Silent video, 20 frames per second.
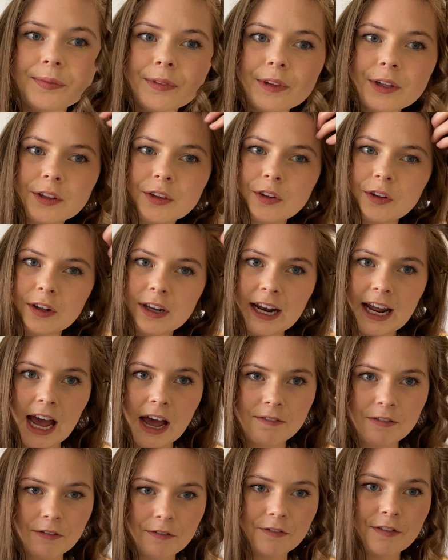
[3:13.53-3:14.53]
so that I
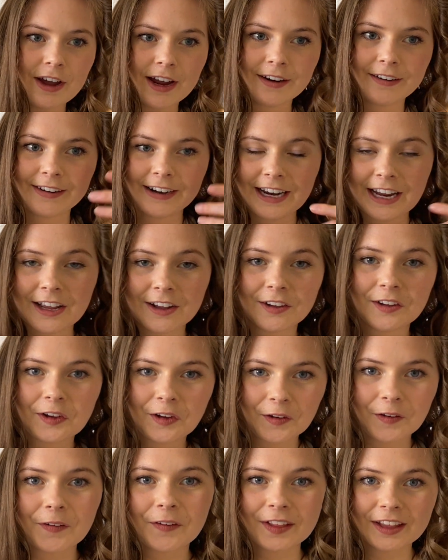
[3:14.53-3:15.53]
have a very
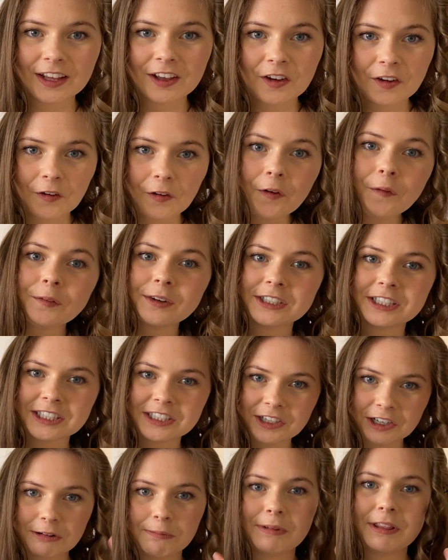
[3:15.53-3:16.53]
curly curl, which is
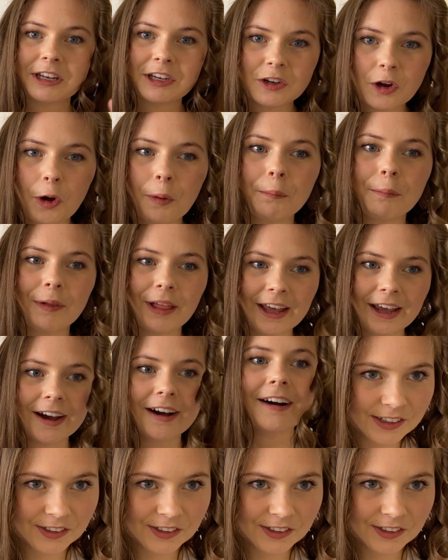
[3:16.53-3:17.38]
going to be the top layer.